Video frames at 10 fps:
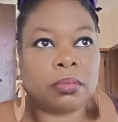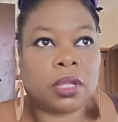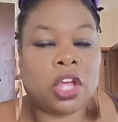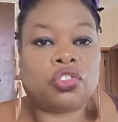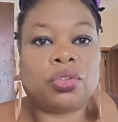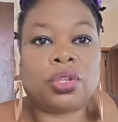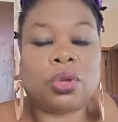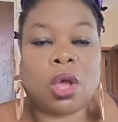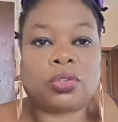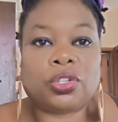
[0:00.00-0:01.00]
country you
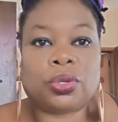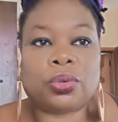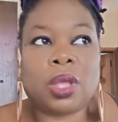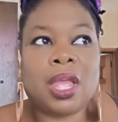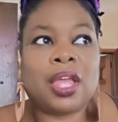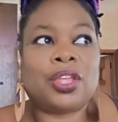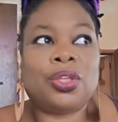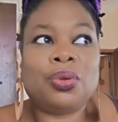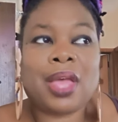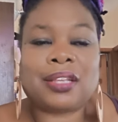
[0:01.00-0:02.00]
go to,
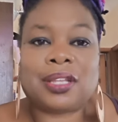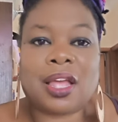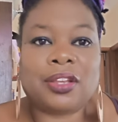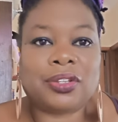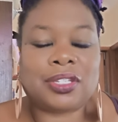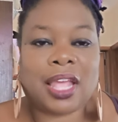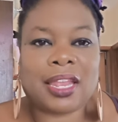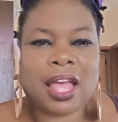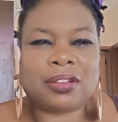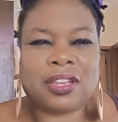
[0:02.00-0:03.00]
you got to
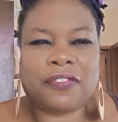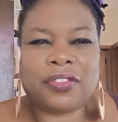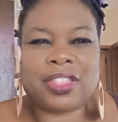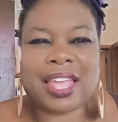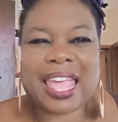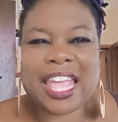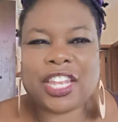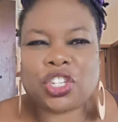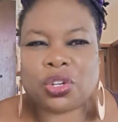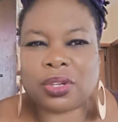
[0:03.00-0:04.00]
understand how different the
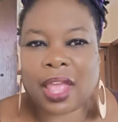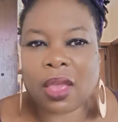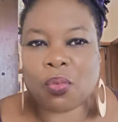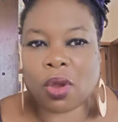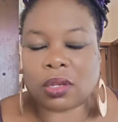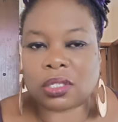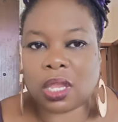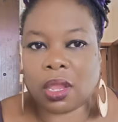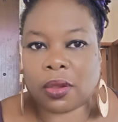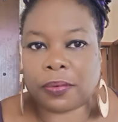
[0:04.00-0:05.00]
internet works
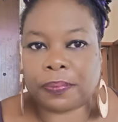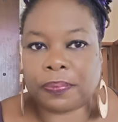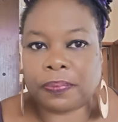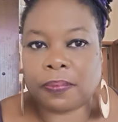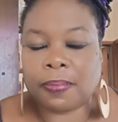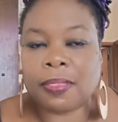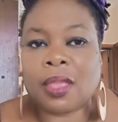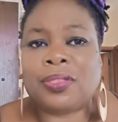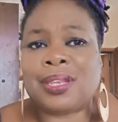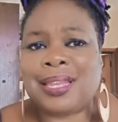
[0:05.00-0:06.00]
here.
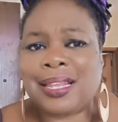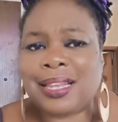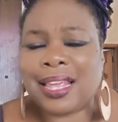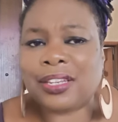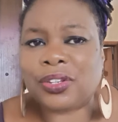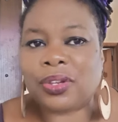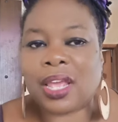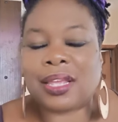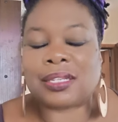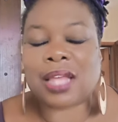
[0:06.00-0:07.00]
The
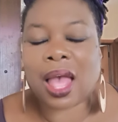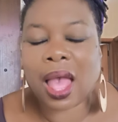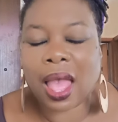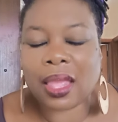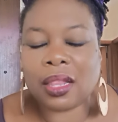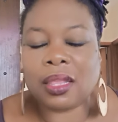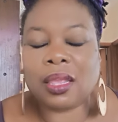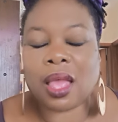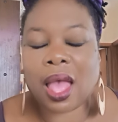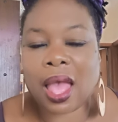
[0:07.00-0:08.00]
internet is
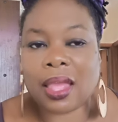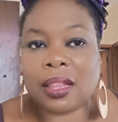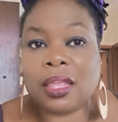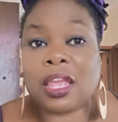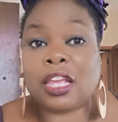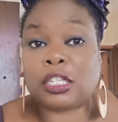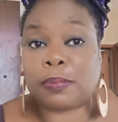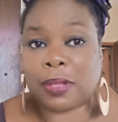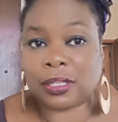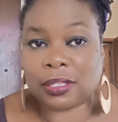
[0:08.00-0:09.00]
highly, highly
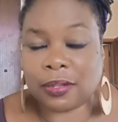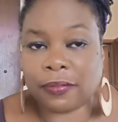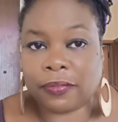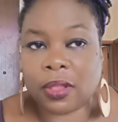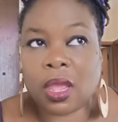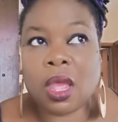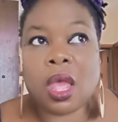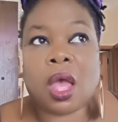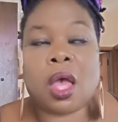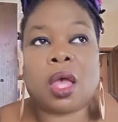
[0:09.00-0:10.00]
expensive.
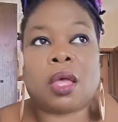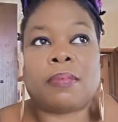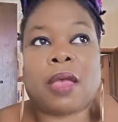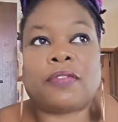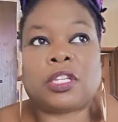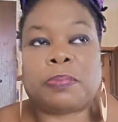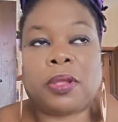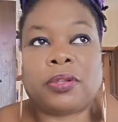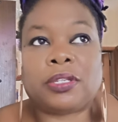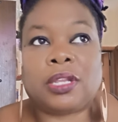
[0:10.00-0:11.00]
I've
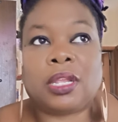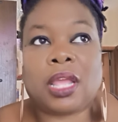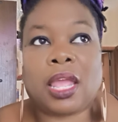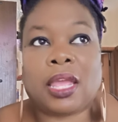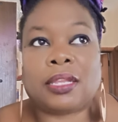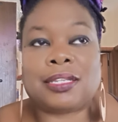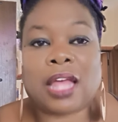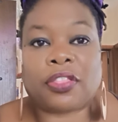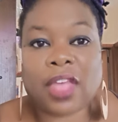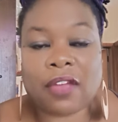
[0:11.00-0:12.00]
experienced it in
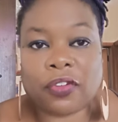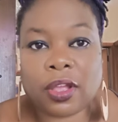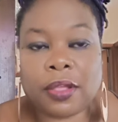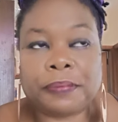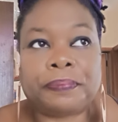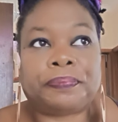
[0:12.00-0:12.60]
South Africa,